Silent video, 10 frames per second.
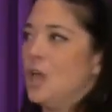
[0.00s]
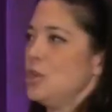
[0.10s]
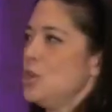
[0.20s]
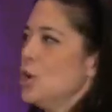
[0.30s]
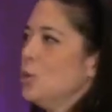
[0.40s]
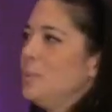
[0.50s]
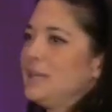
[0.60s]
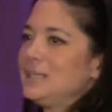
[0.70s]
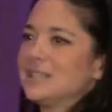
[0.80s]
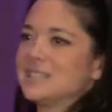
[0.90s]

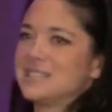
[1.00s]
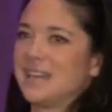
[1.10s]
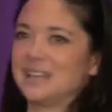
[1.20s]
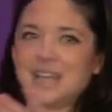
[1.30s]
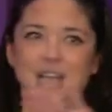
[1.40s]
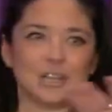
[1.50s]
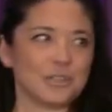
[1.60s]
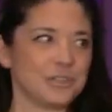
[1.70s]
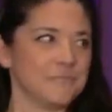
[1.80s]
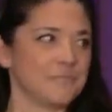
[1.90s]
Nobody does that in health.